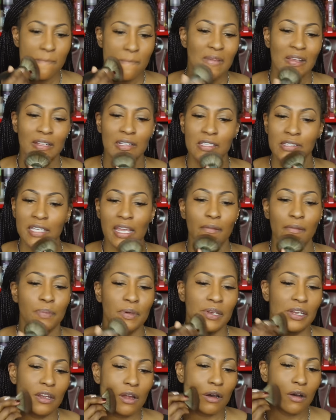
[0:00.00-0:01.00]
and
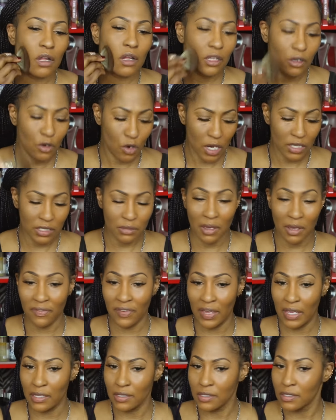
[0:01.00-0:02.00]
stamping it all across my
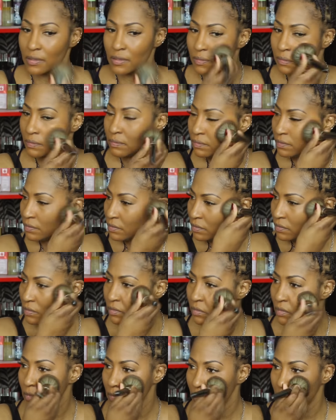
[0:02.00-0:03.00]
face.
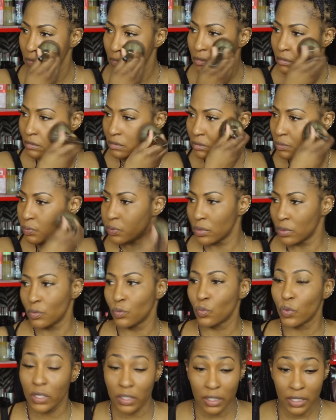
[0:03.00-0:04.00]

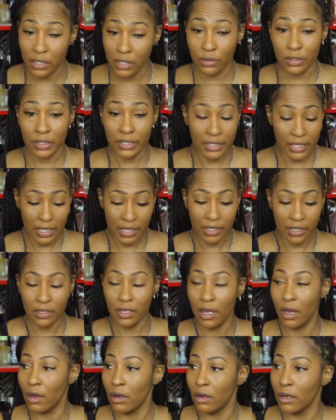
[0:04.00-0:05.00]
We're literally done,
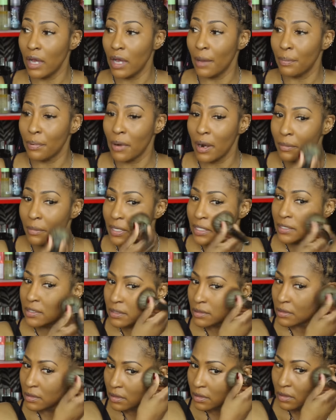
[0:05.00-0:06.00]
y'all. I
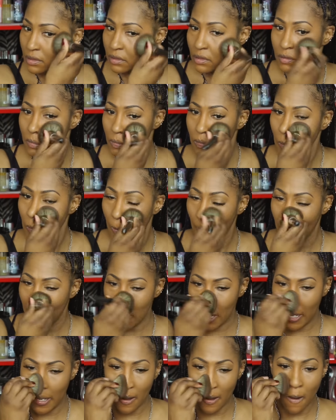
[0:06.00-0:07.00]
promise.
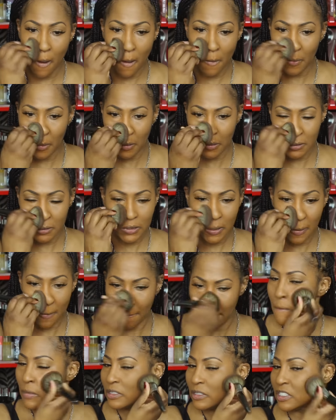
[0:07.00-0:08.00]
Like almost.
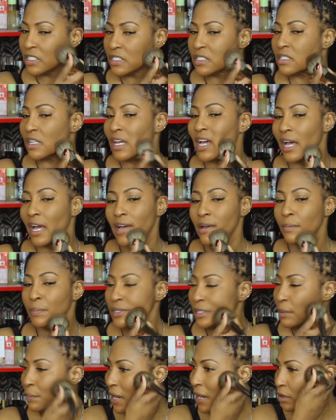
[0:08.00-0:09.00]
Just, I
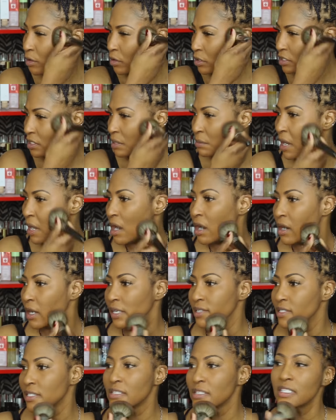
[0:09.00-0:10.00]
put the powder onto my heart
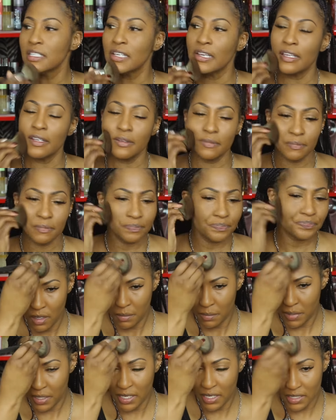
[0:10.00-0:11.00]
is content
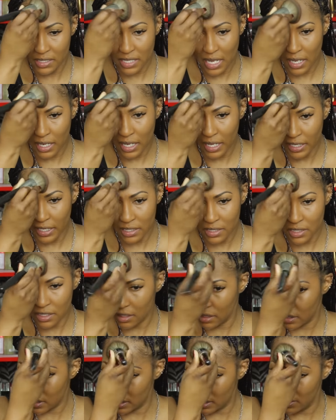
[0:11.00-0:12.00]
because I like it to
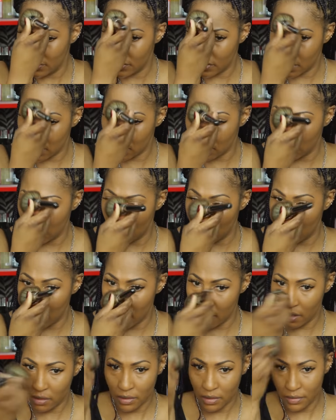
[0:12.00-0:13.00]
look even all the way
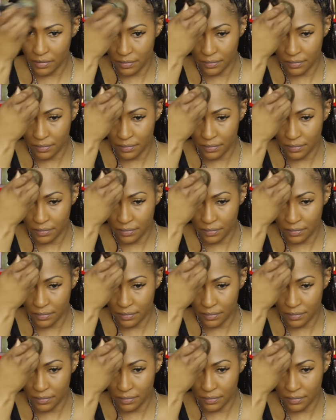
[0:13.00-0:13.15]
around.